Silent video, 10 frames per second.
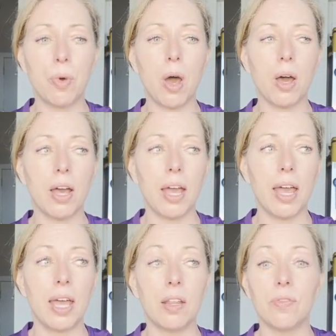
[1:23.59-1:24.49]

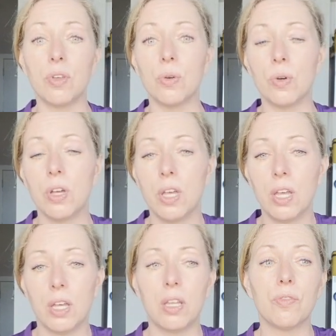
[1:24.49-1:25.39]
ahead of you
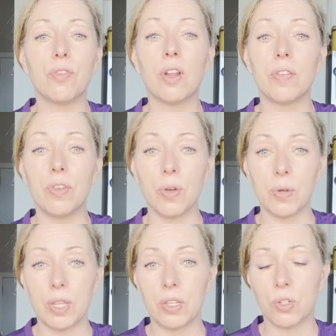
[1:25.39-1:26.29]
and in front of you
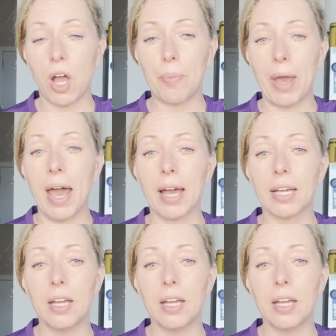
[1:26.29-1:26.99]
and then trot back,